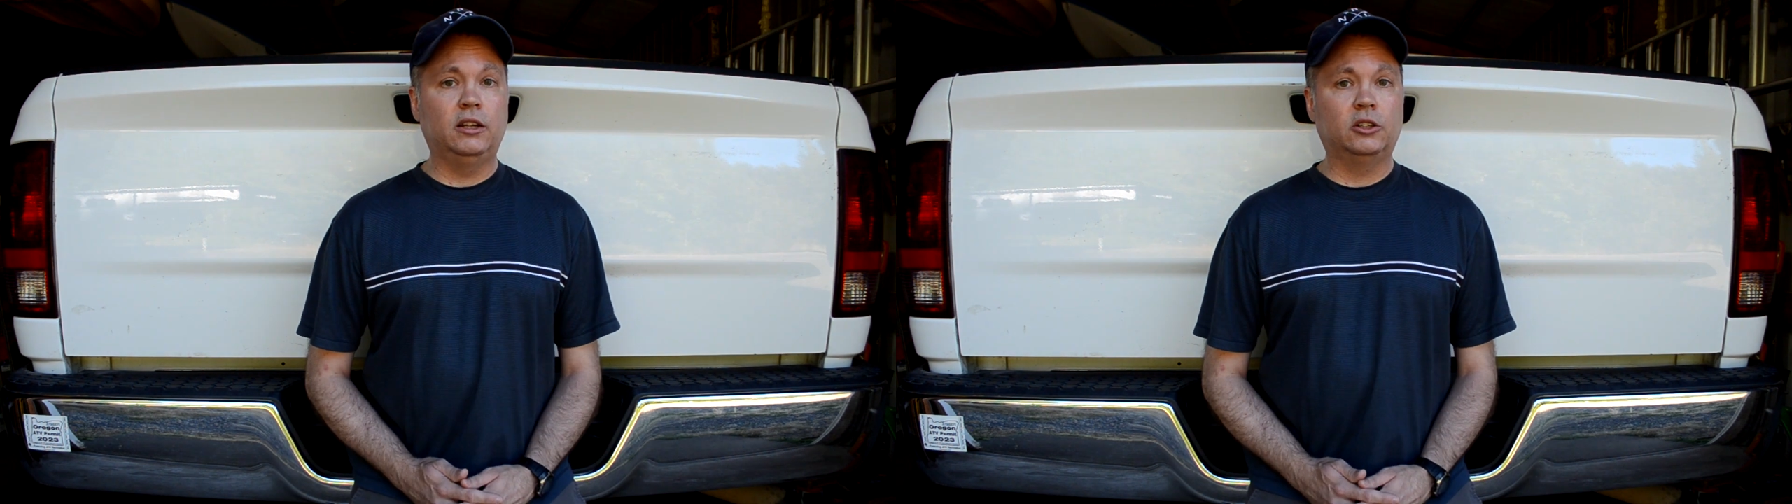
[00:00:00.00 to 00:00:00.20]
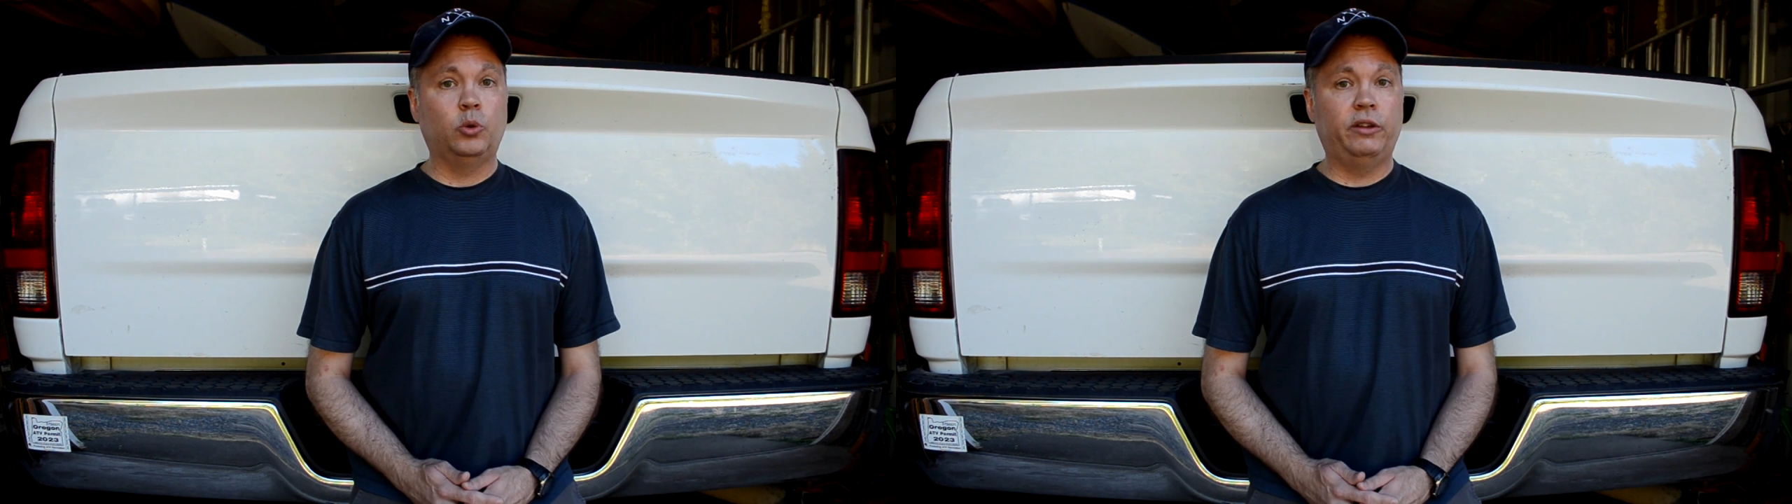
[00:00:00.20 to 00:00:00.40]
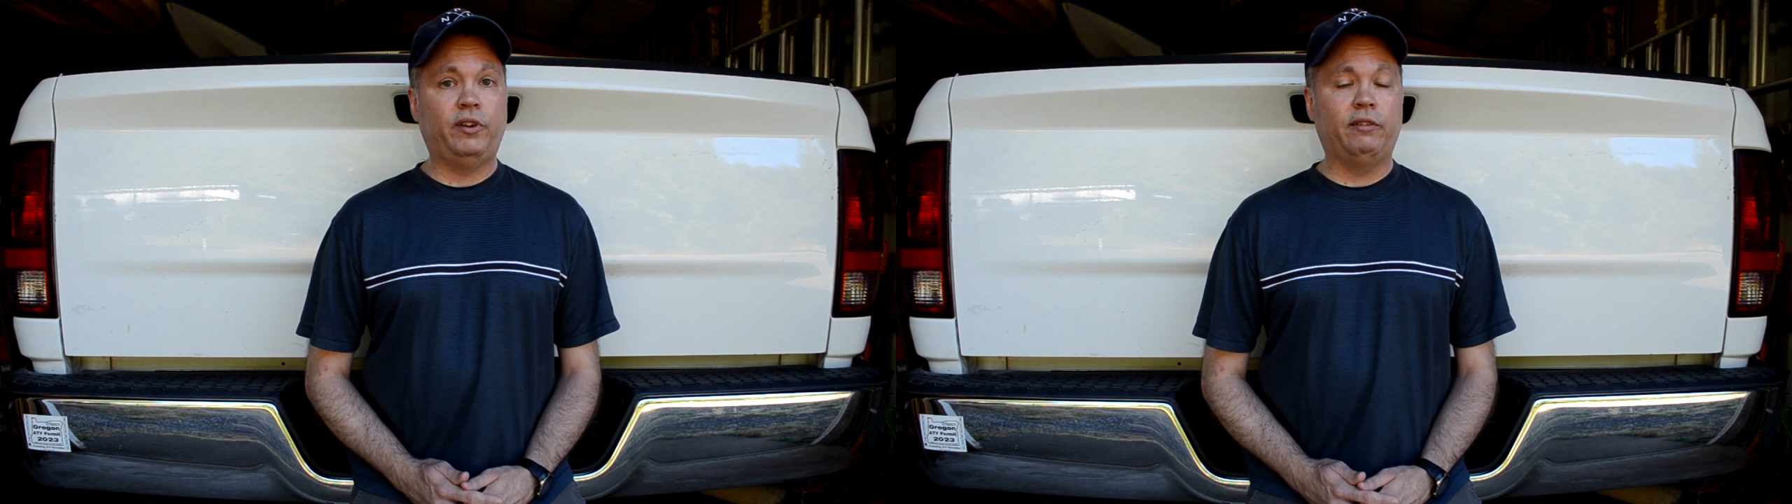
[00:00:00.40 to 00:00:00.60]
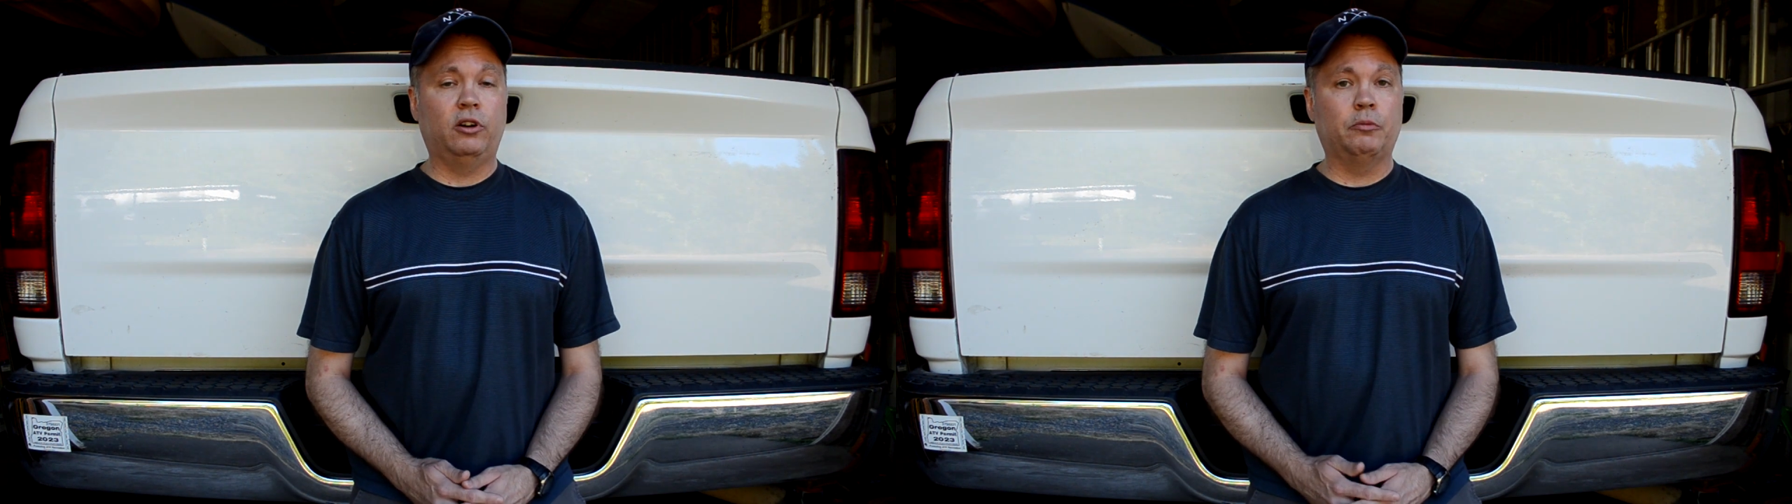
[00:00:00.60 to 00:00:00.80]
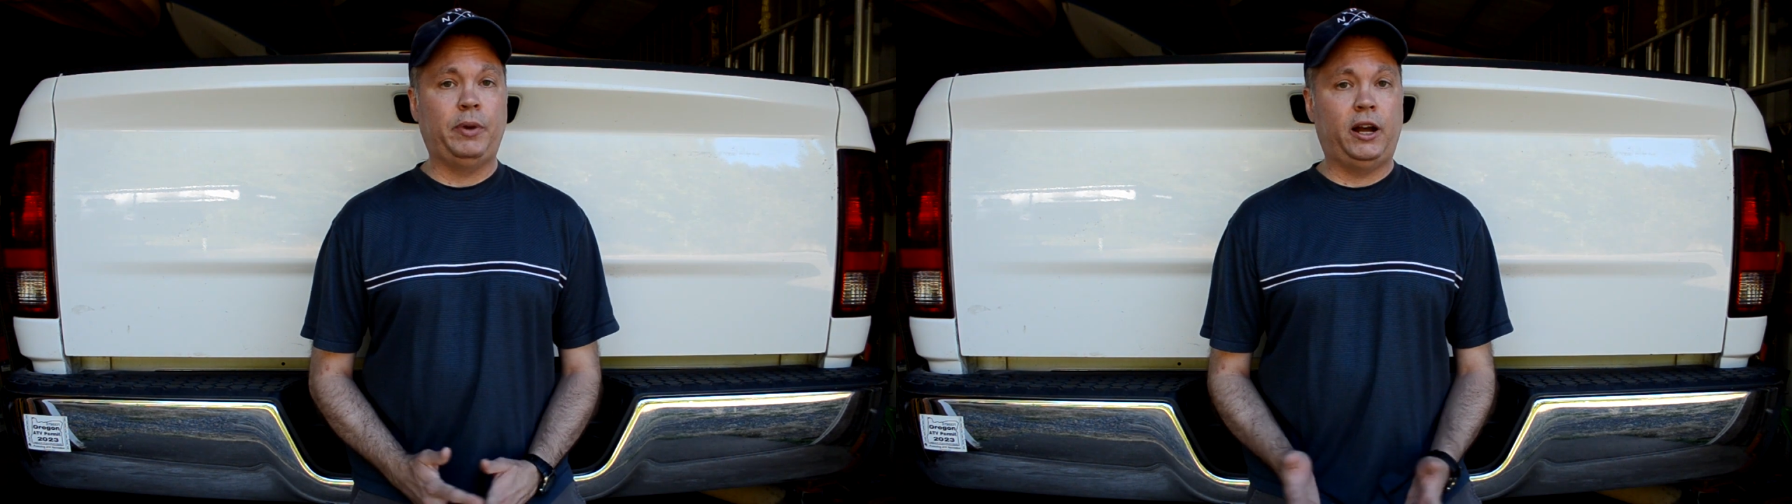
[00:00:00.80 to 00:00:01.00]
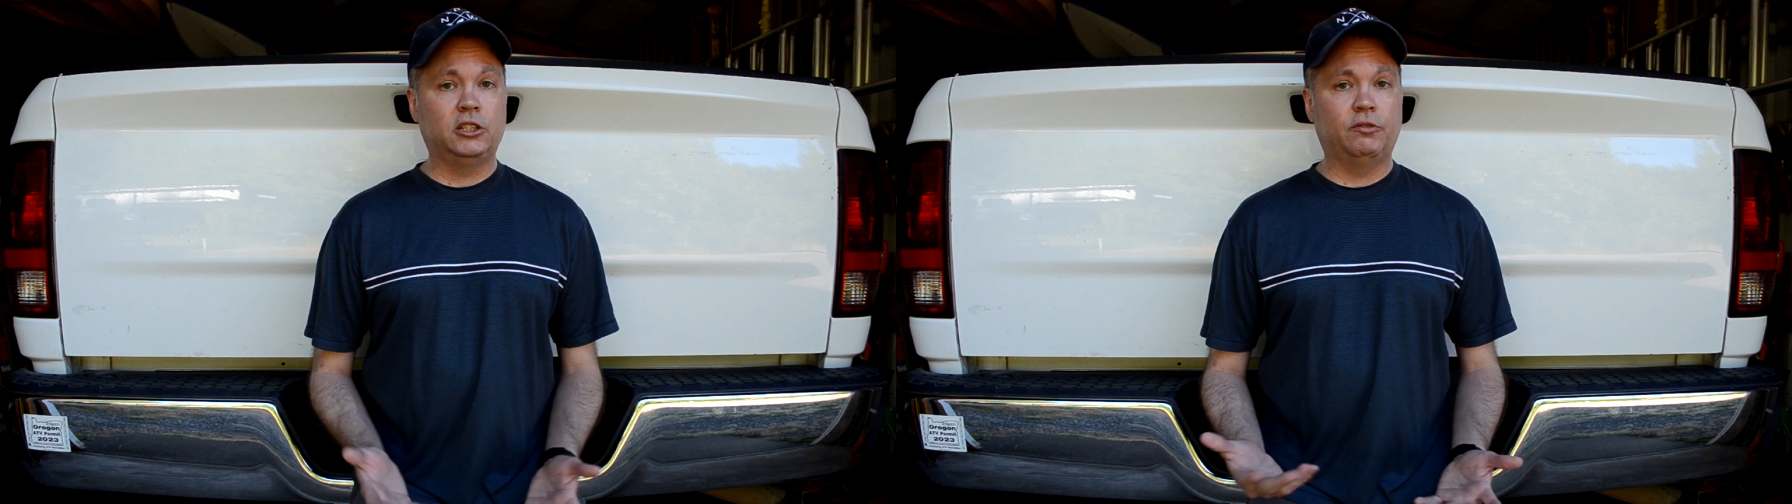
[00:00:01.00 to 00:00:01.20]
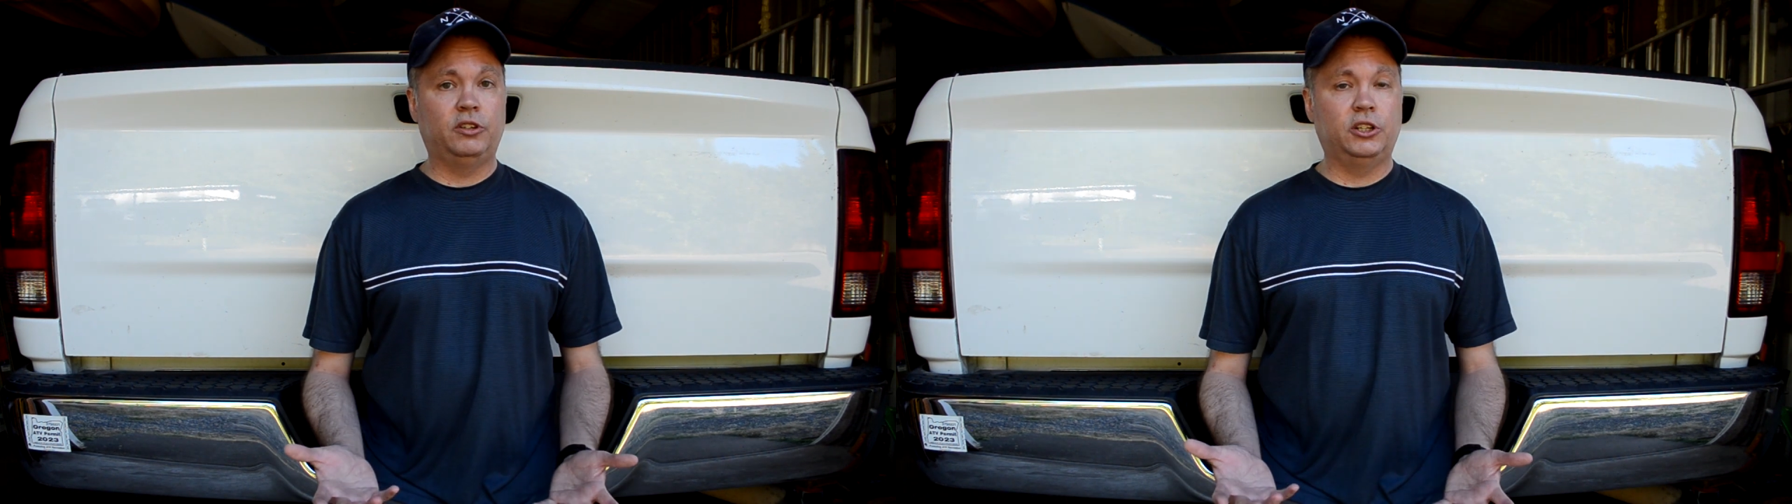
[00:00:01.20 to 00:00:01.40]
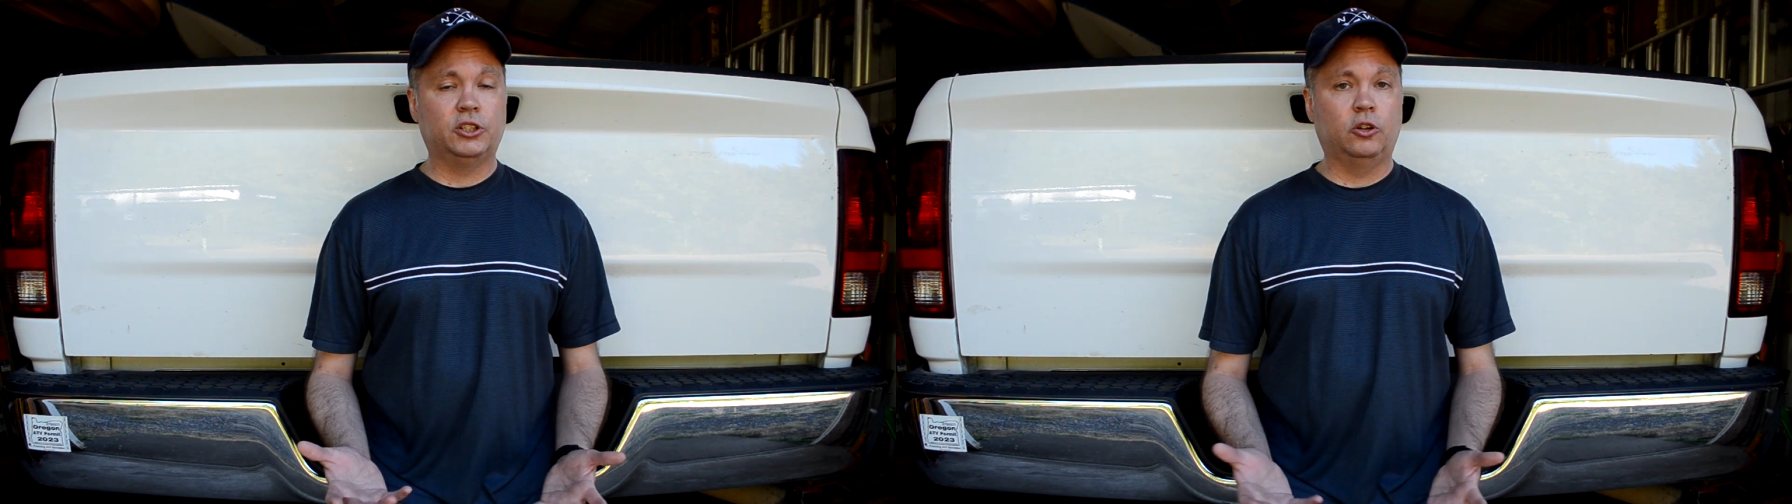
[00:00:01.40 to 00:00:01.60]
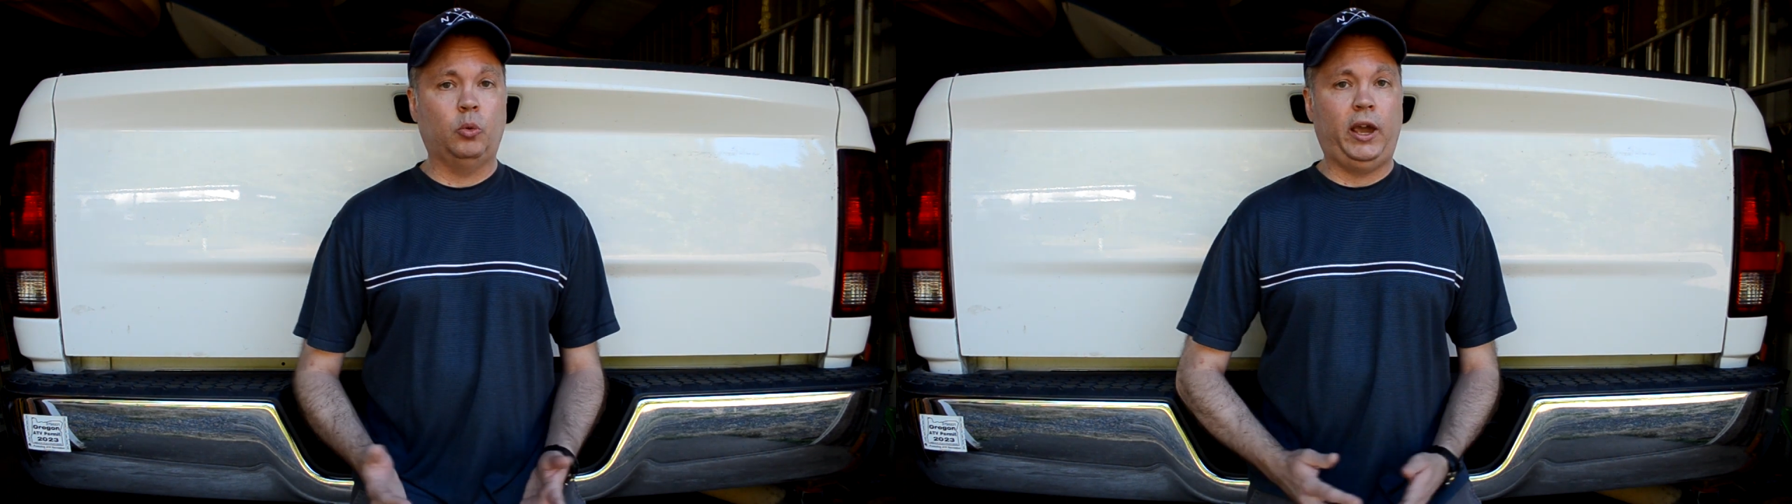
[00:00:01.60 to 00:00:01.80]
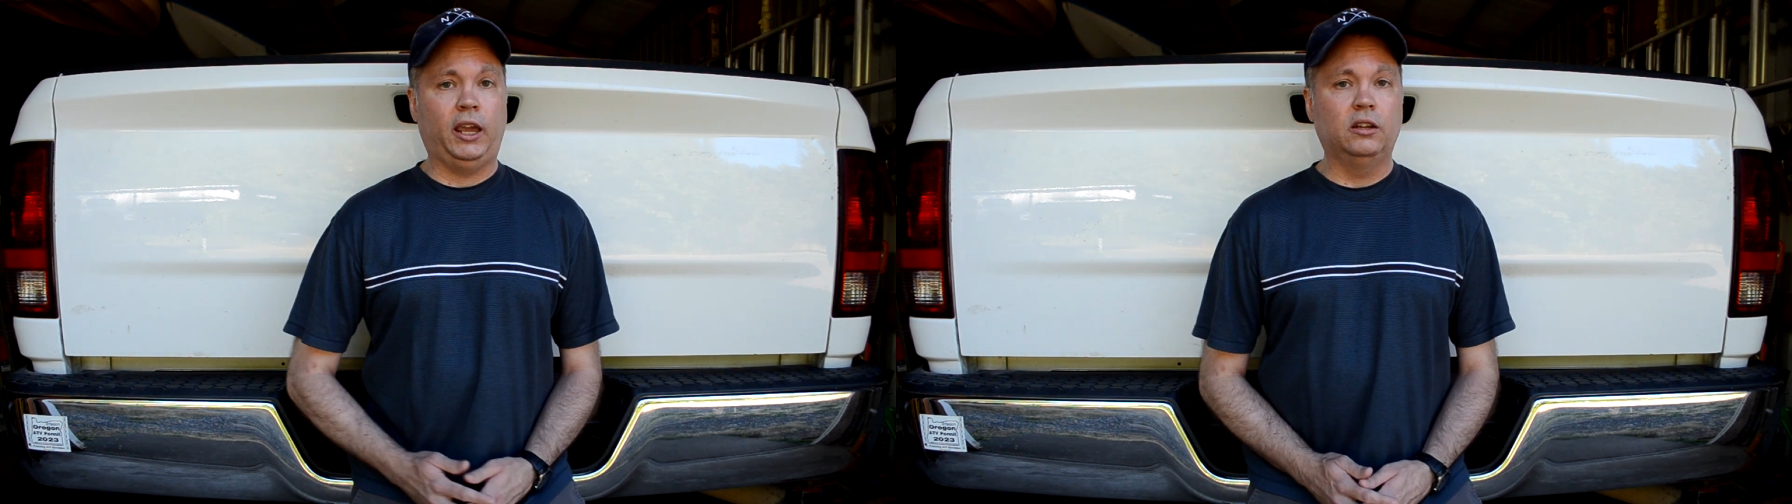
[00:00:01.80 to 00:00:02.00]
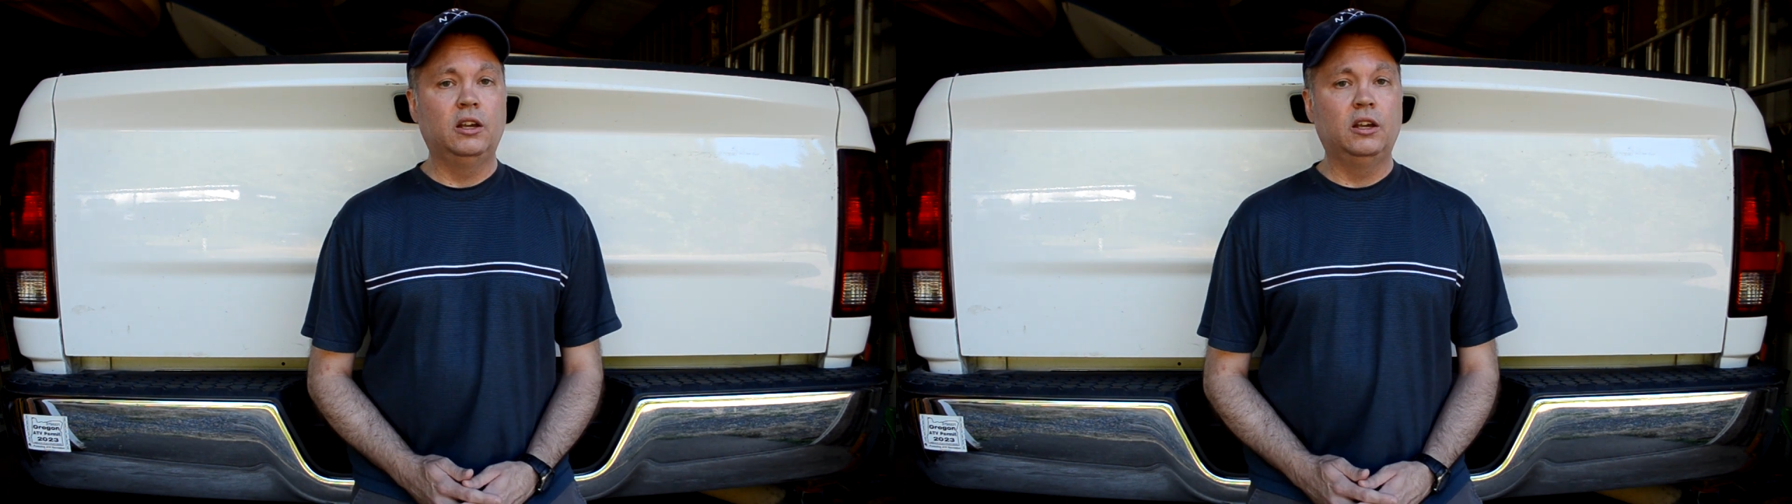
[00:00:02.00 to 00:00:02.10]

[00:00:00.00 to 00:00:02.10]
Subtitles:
2,500 pounds of additional weight.